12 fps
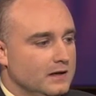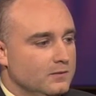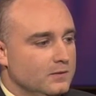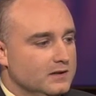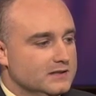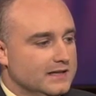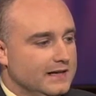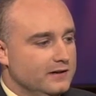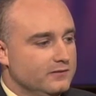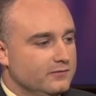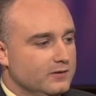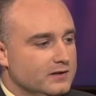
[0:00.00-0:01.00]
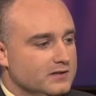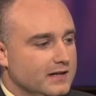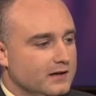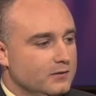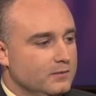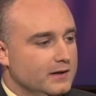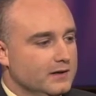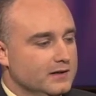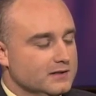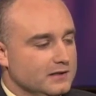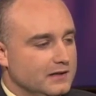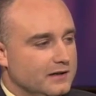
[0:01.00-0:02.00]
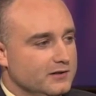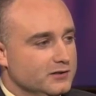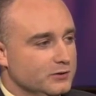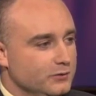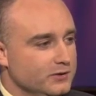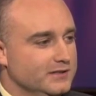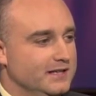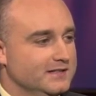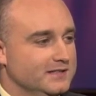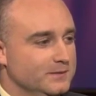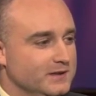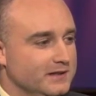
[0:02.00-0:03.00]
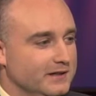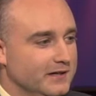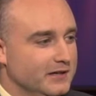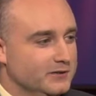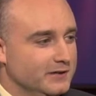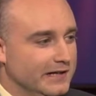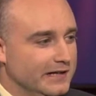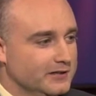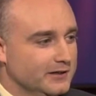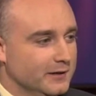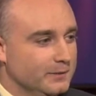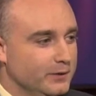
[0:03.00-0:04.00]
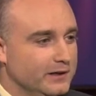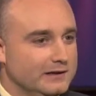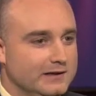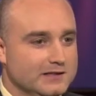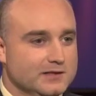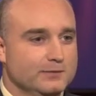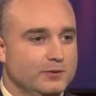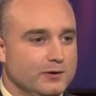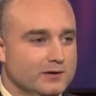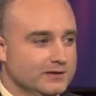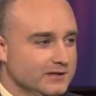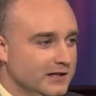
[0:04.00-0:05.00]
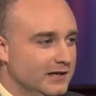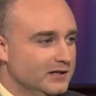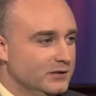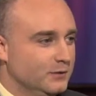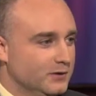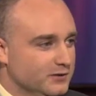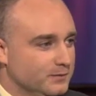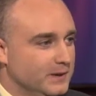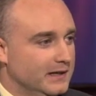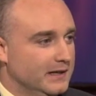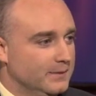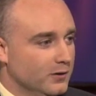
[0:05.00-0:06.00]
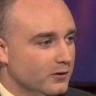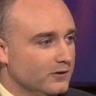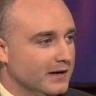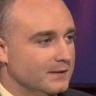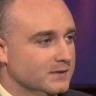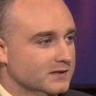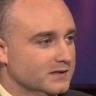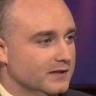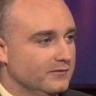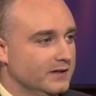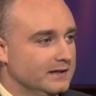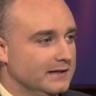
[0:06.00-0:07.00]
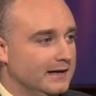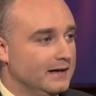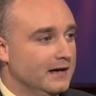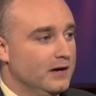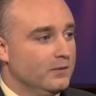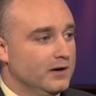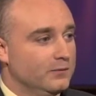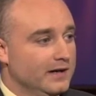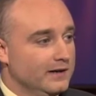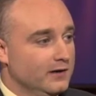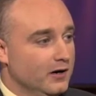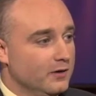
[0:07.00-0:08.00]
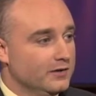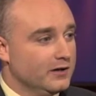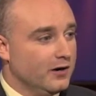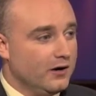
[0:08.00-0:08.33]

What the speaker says: Well, it's kind of weird because a lot of the school systems in the country actually are putting less importance towards PE programs and stuff like that, when we know that